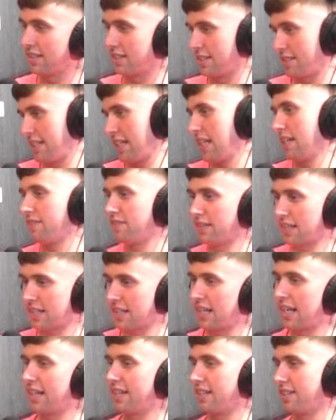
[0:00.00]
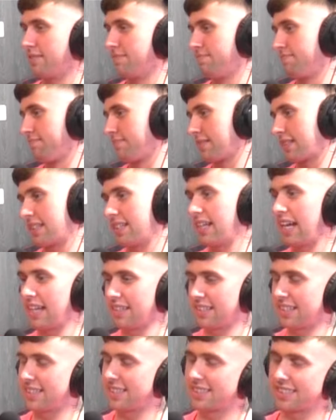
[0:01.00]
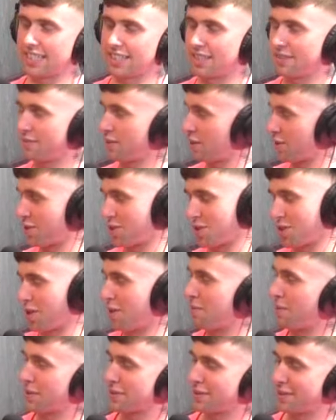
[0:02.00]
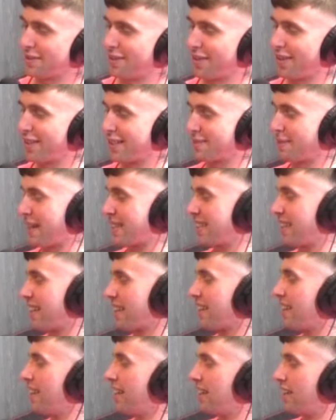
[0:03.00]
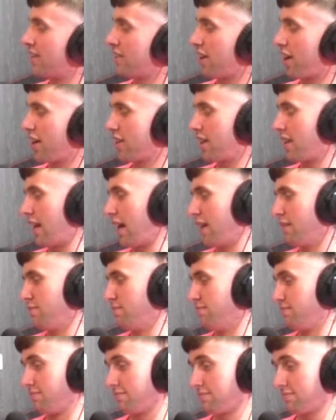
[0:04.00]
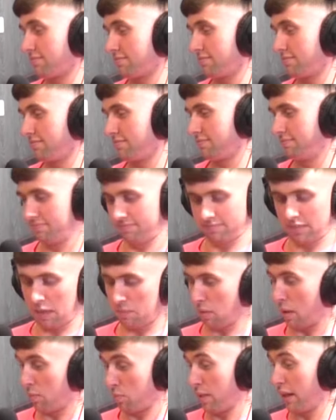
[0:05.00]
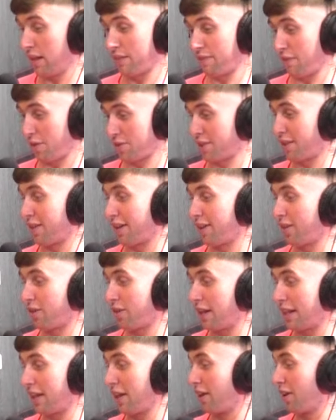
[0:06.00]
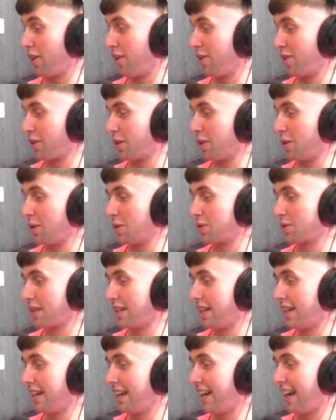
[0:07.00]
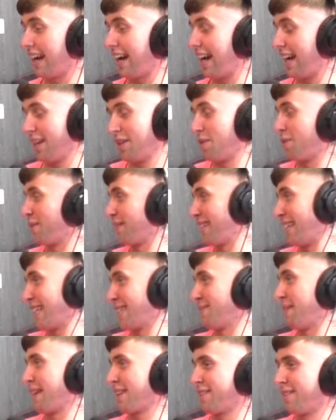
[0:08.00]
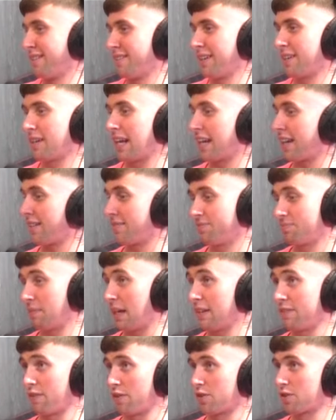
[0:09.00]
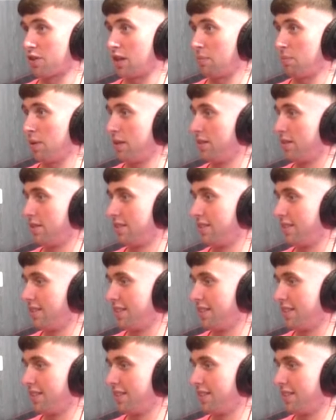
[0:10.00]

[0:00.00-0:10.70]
the shaving, the cleaning, letting it sit. You've, there's so much to do, especially like now that I'm I'm, I'm well versed in how to, how it all goes. Mm-hmm. I know what they expect when I ring. Like my first couple.